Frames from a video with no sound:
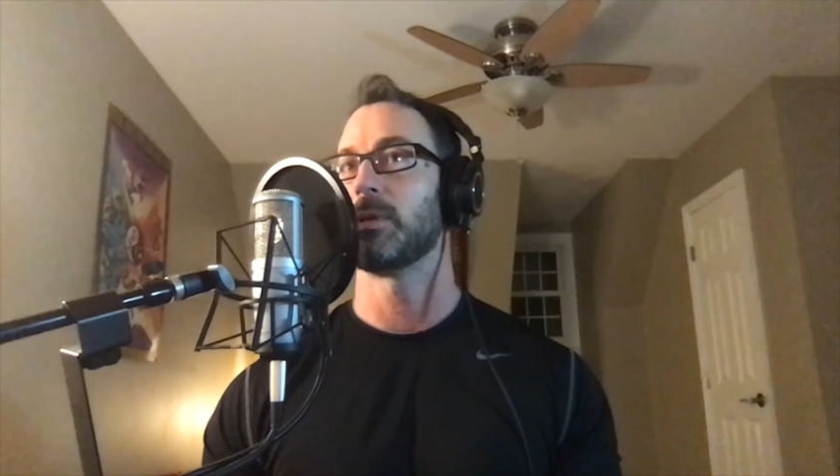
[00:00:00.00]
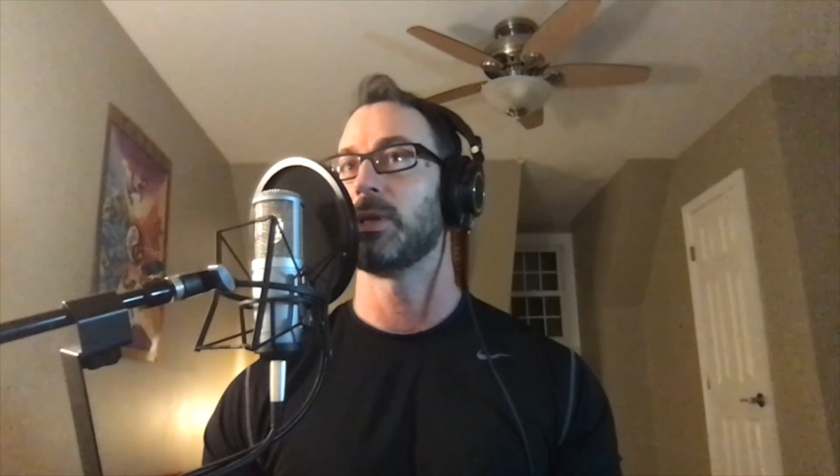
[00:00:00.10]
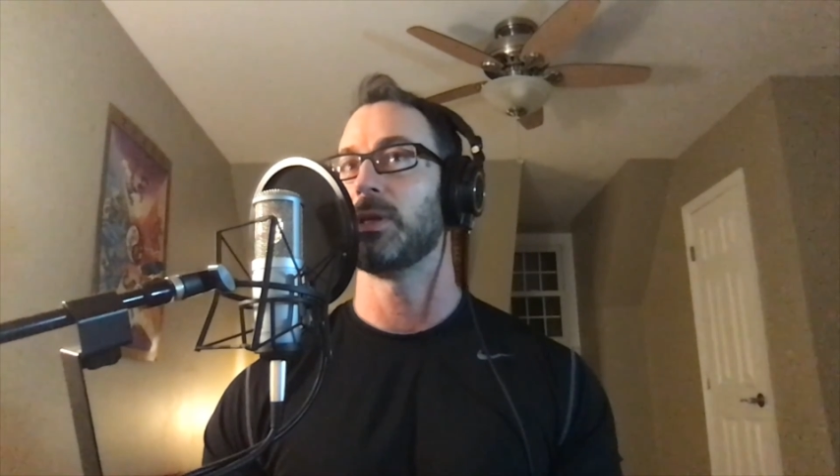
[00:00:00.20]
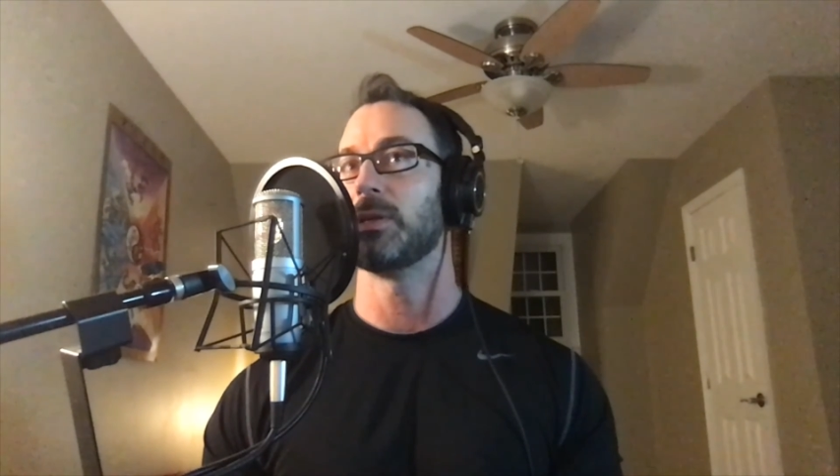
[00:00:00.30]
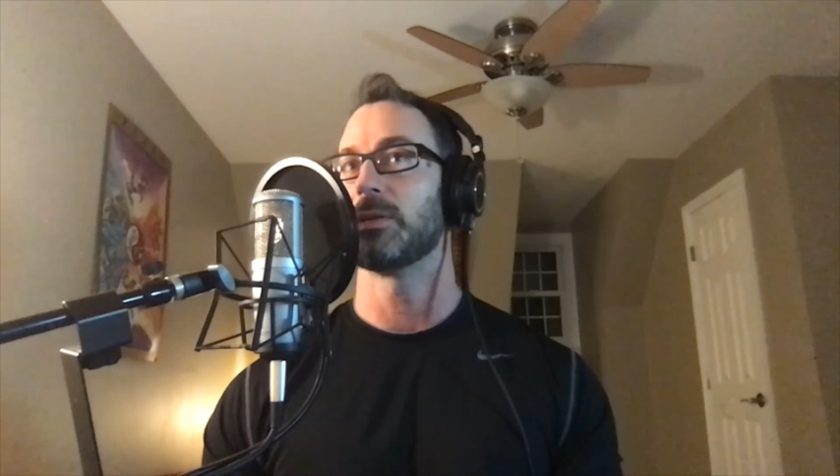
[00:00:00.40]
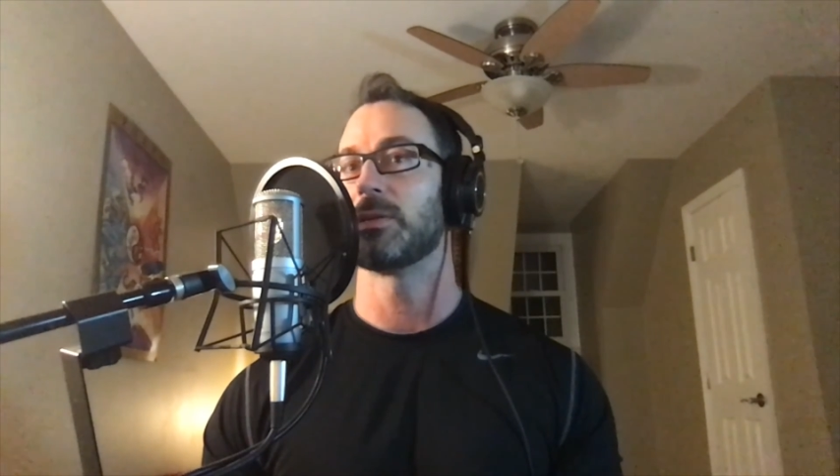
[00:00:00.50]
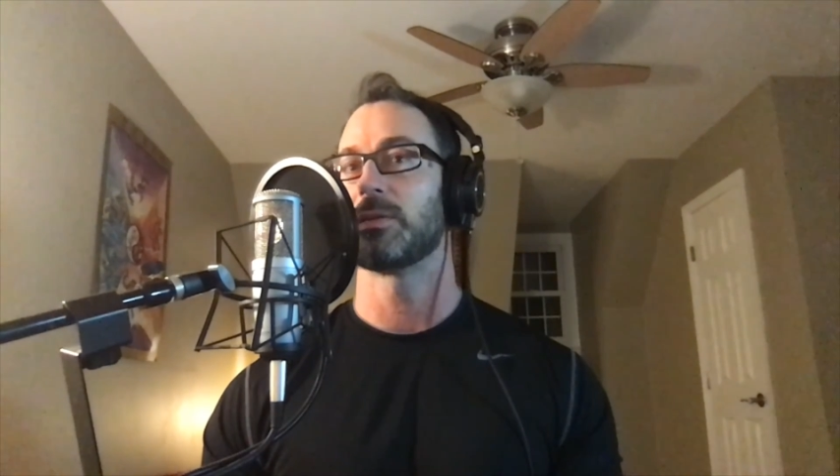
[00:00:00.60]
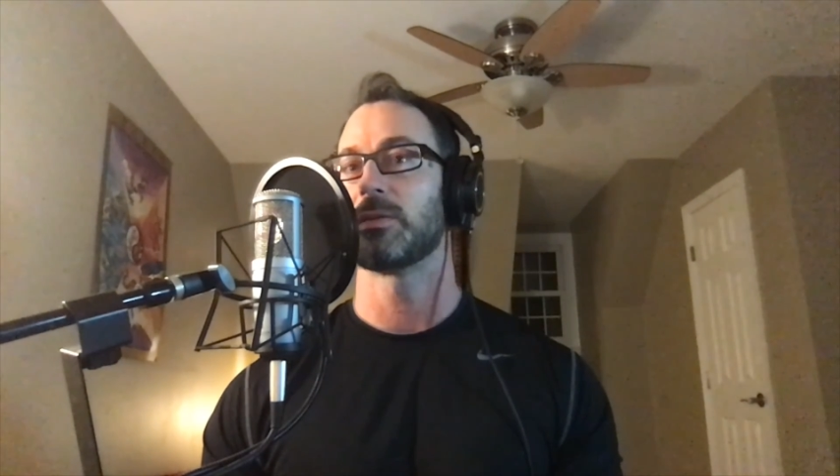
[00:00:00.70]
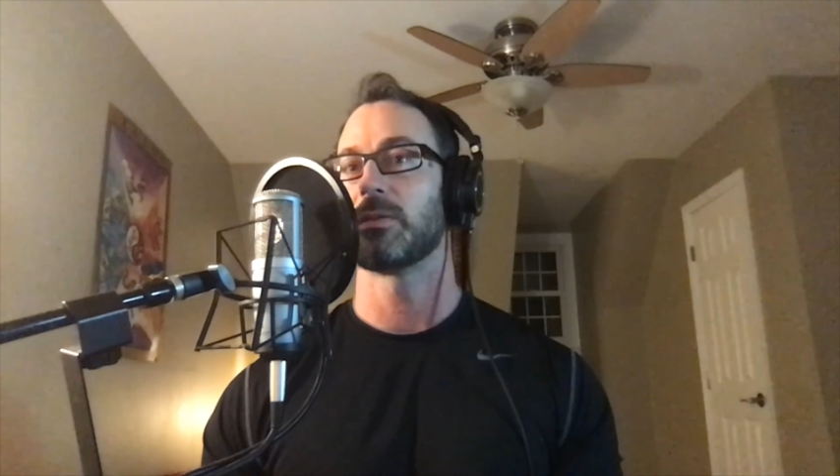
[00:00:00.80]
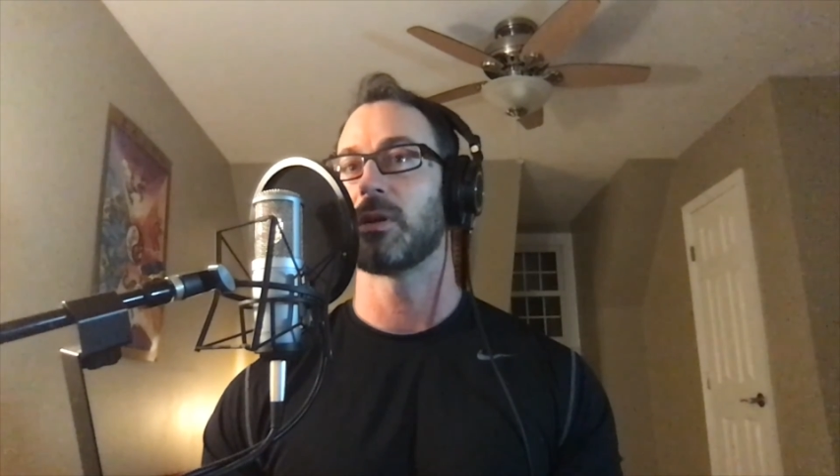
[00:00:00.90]

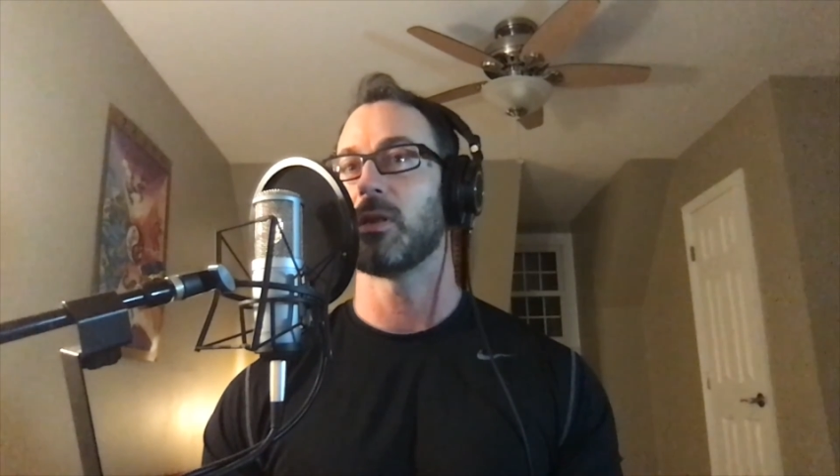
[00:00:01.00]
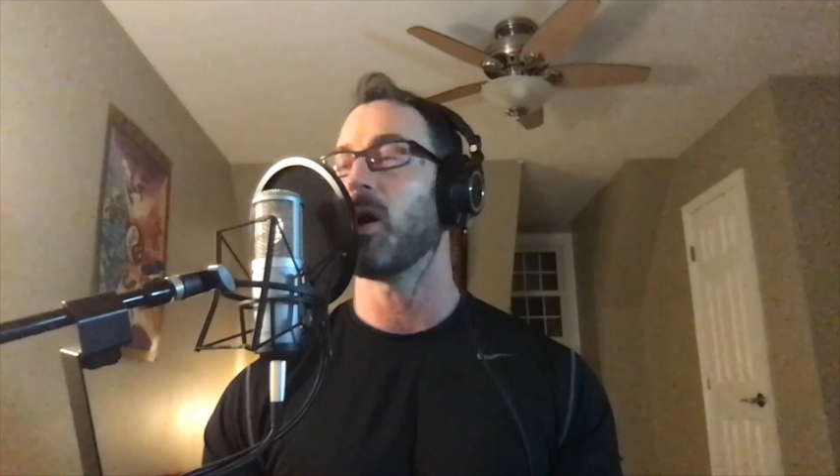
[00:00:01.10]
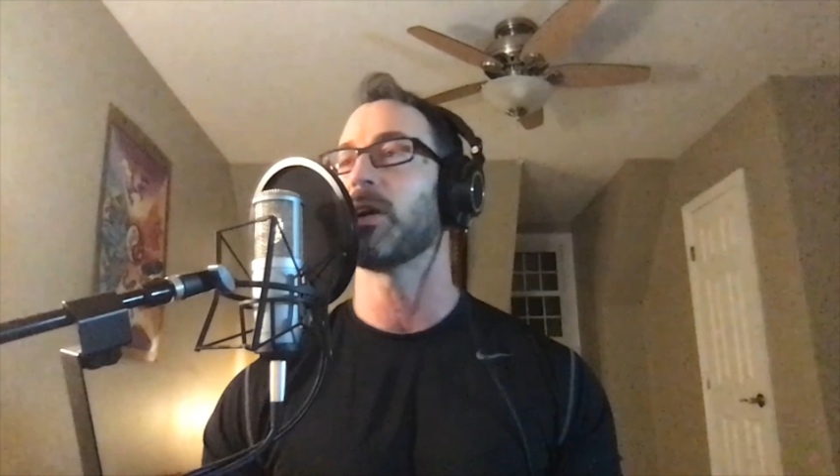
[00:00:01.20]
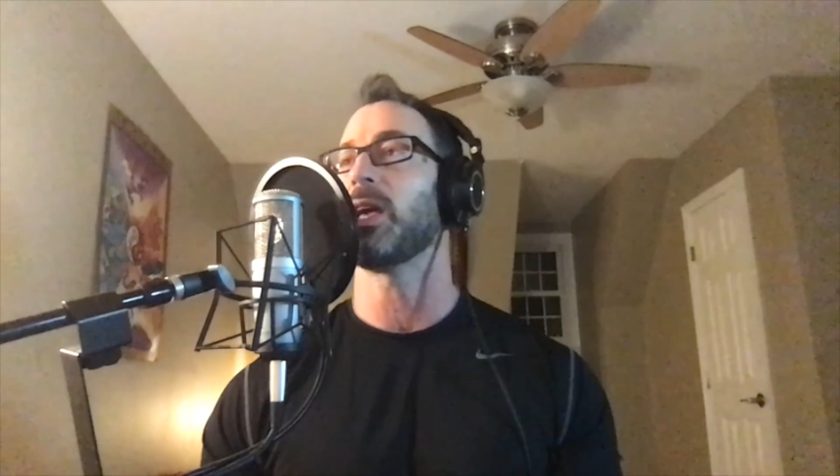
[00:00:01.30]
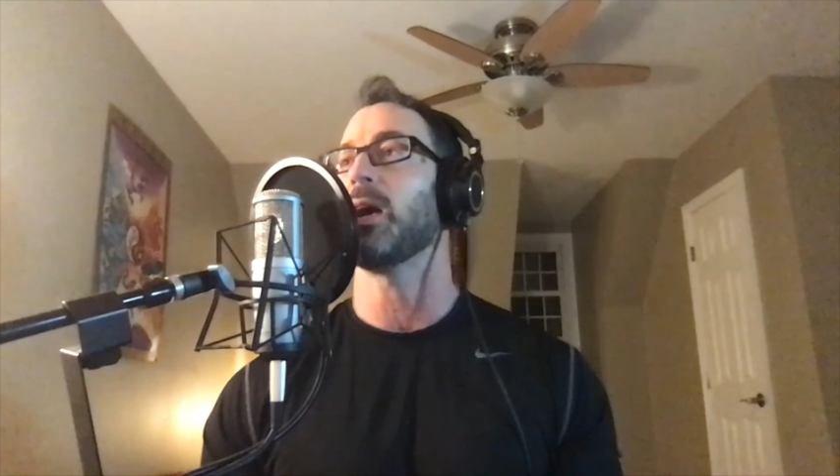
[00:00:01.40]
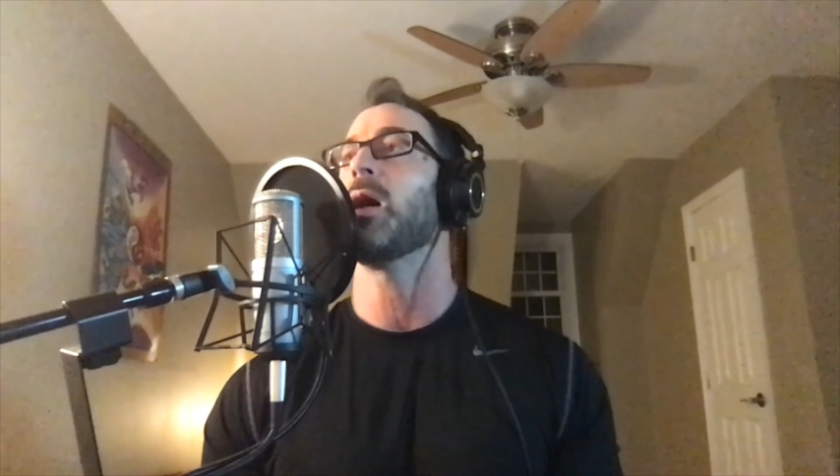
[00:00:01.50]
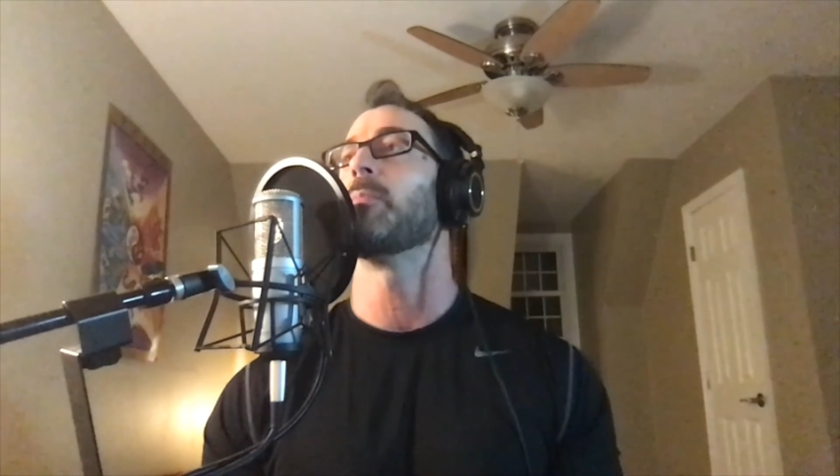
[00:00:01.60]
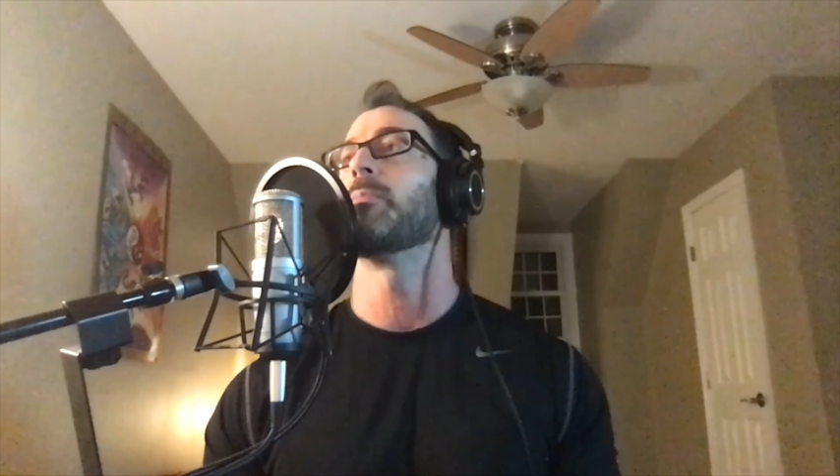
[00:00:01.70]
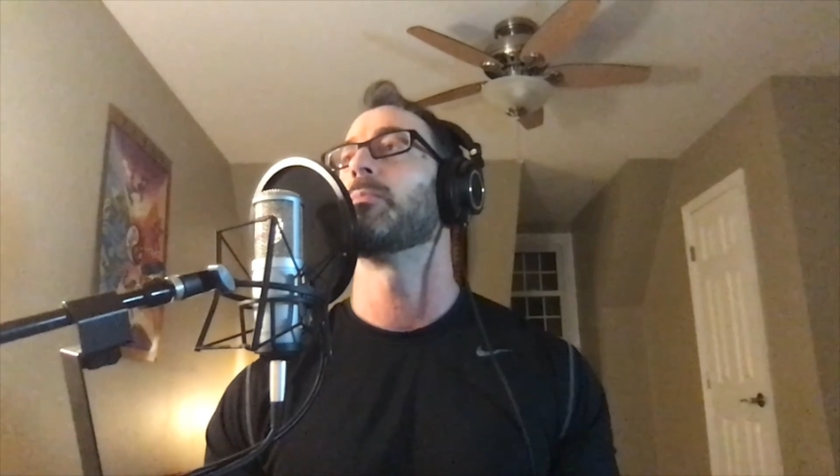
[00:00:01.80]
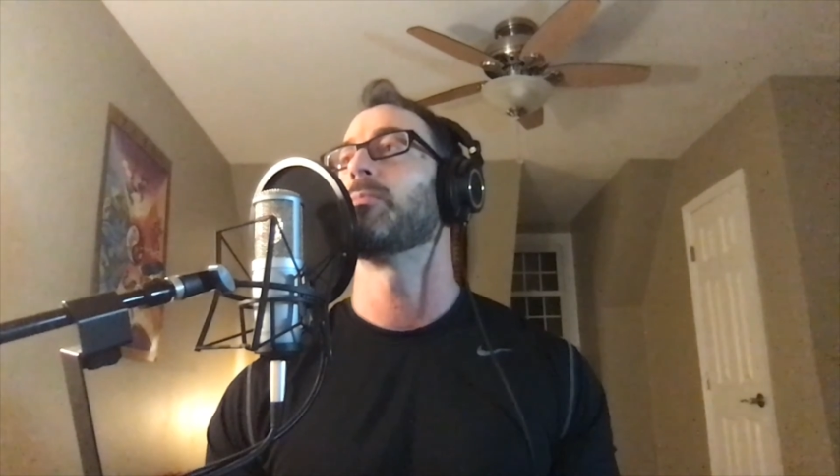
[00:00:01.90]
is clogging up